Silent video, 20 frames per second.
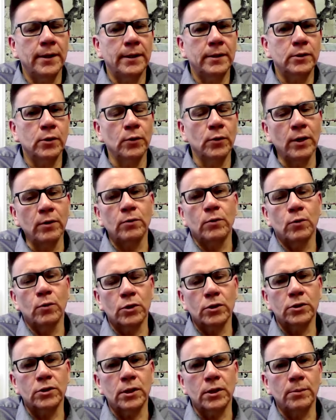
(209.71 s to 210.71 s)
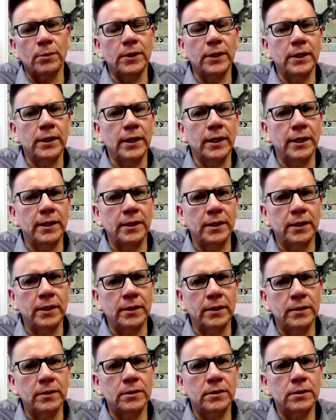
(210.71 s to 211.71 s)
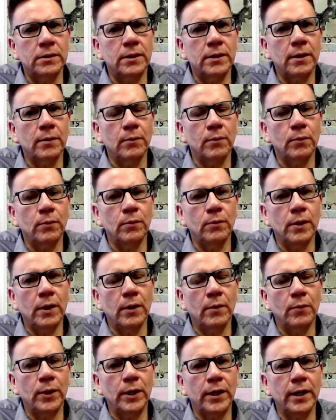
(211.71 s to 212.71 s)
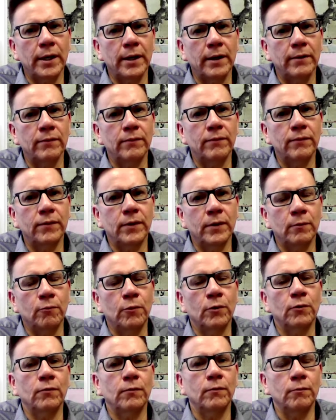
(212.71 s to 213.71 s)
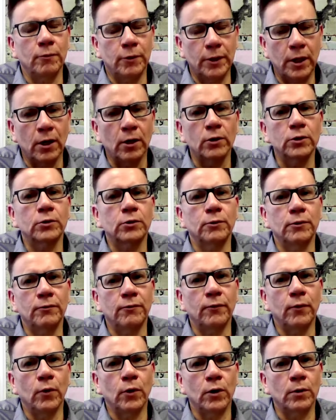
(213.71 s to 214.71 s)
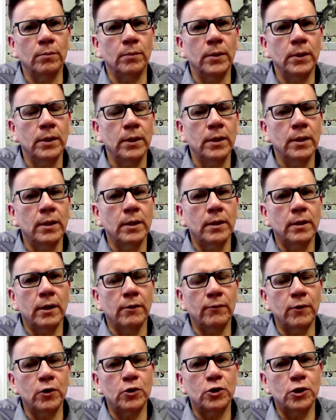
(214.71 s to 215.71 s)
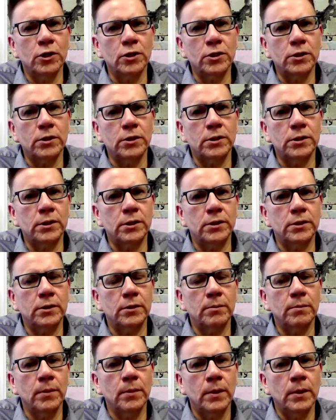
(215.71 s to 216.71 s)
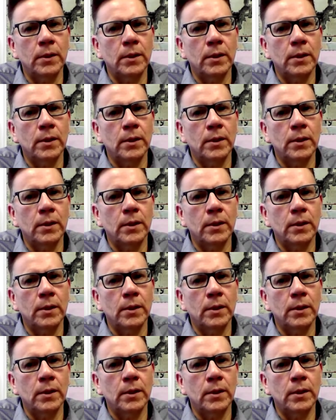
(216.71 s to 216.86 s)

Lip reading: So that, those are some of the ideas that we have in regards to reform of the justice system.